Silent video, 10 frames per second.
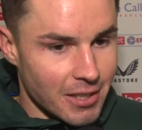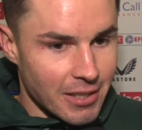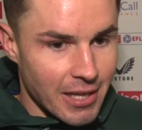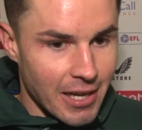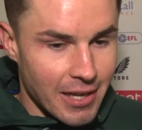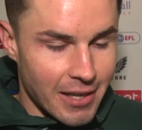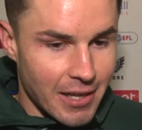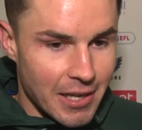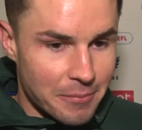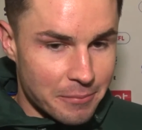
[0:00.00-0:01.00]

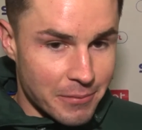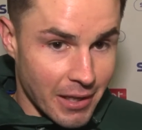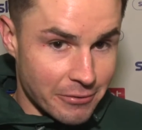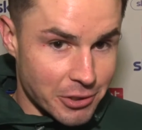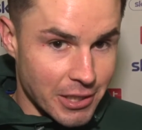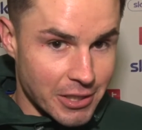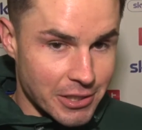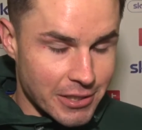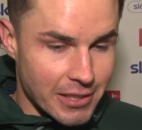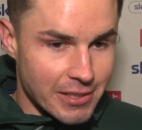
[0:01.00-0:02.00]
Yeah, I've just
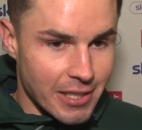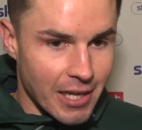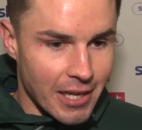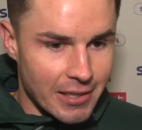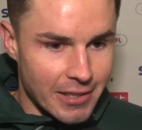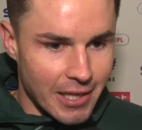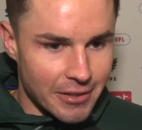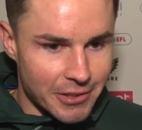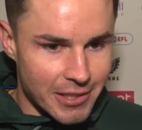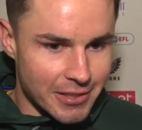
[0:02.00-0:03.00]
actually said to their lad
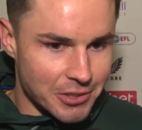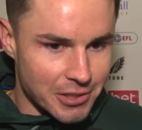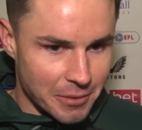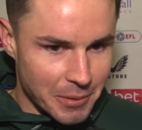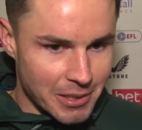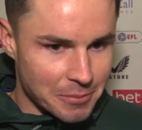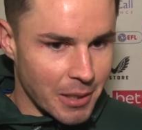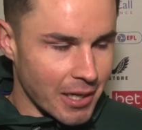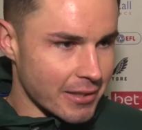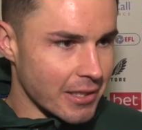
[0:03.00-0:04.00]
there, and he just gave me a
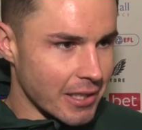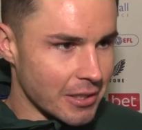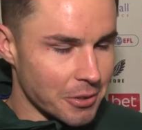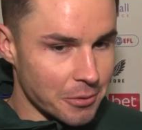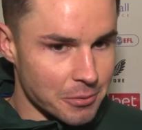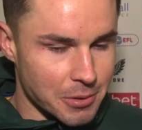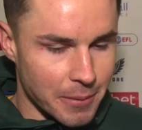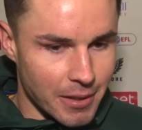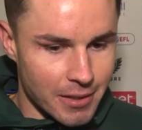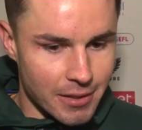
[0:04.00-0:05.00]
smile. I think he knew it was a
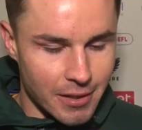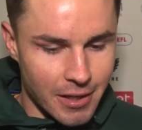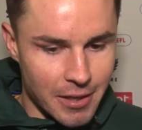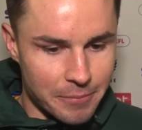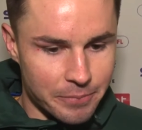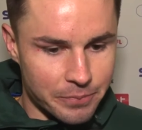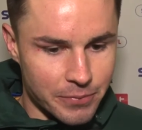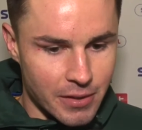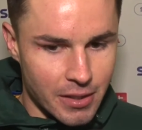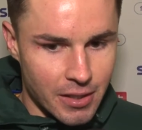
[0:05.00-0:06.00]
penalty.
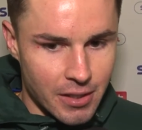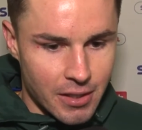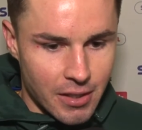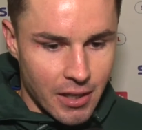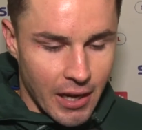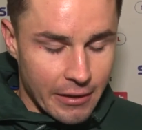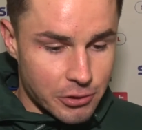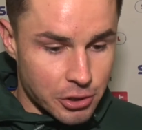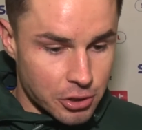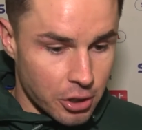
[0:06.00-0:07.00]
I
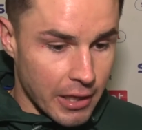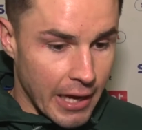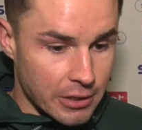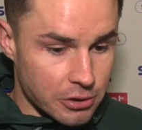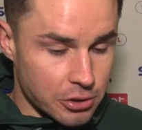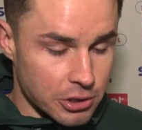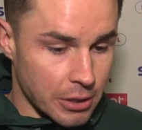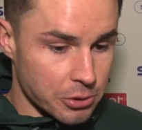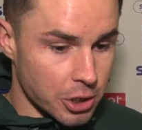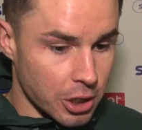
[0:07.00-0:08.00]
just took that extra touch. I
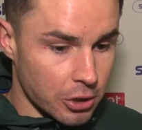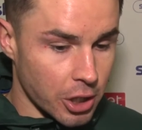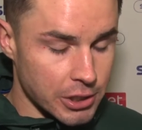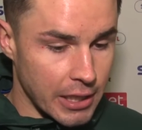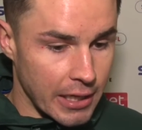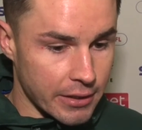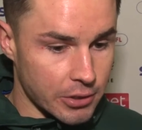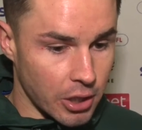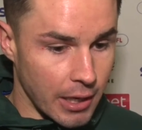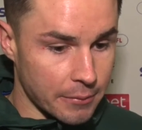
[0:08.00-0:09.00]
was going to cross it, and I
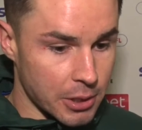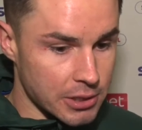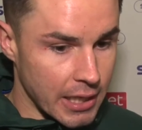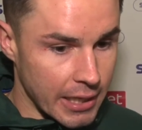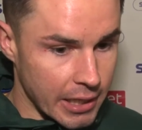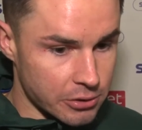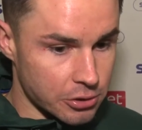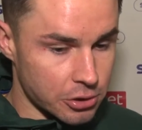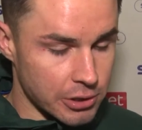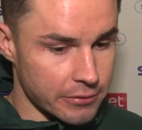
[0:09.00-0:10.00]
thought I'm going to take an extra
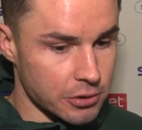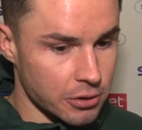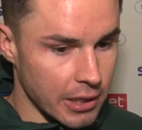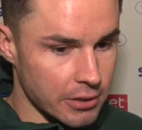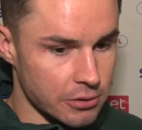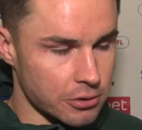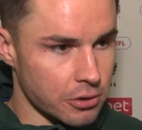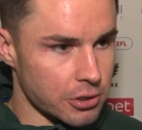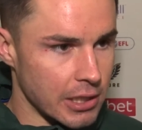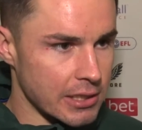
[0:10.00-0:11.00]
touch. I've took the extra
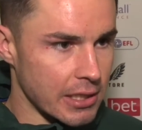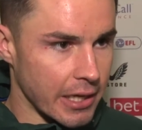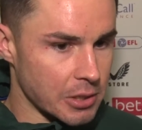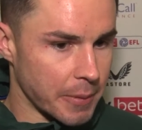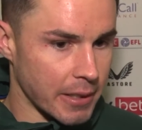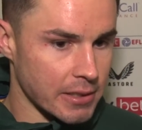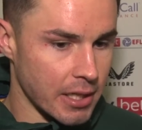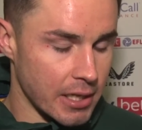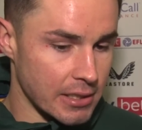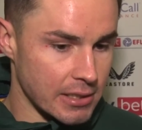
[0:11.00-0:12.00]
touch, and he didn't expect
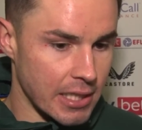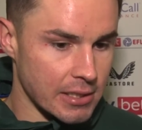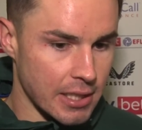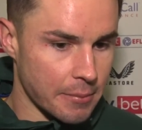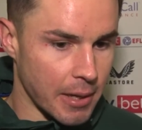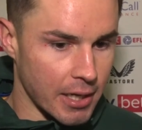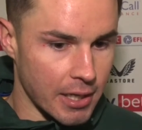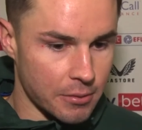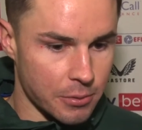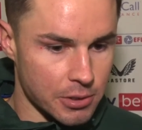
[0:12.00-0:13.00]
it, and his knees hit my
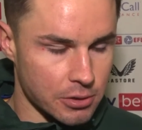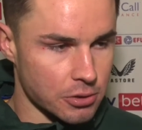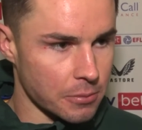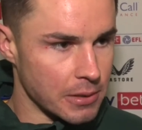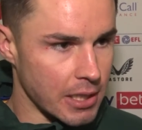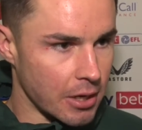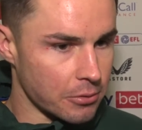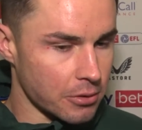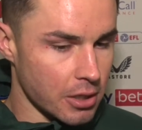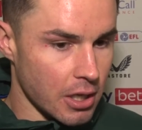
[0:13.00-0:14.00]
knee, which just took me down.